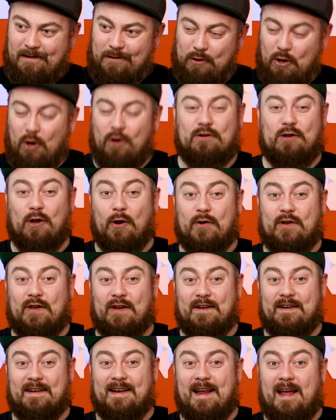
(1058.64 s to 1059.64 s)
Lord
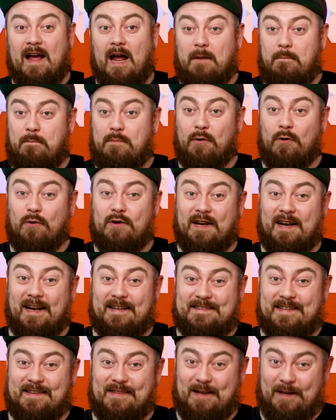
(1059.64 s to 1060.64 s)
Lucan had broken
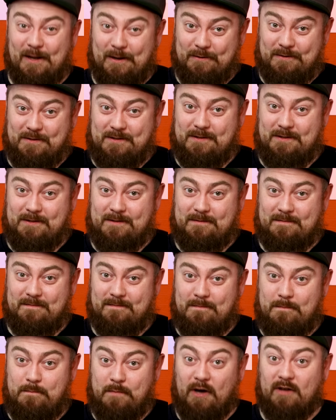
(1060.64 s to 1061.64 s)
into the house,
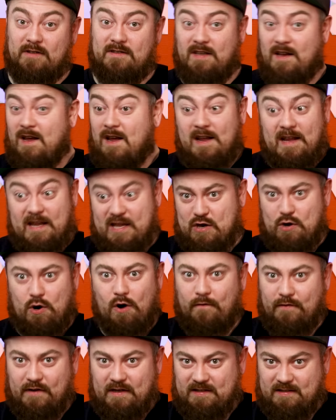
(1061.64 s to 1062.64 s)
but he
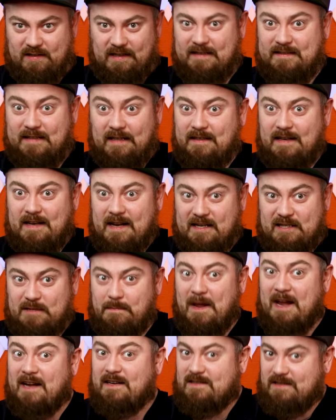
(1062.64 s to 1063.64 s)
obviously didn't
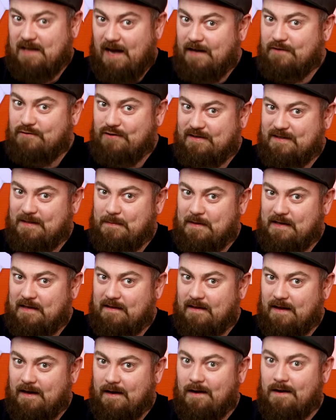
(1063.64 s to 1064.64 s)
expect Sandra to be
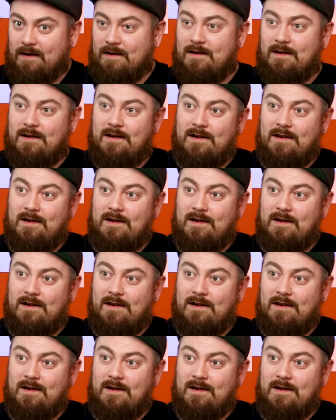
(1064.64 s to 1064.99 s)
there,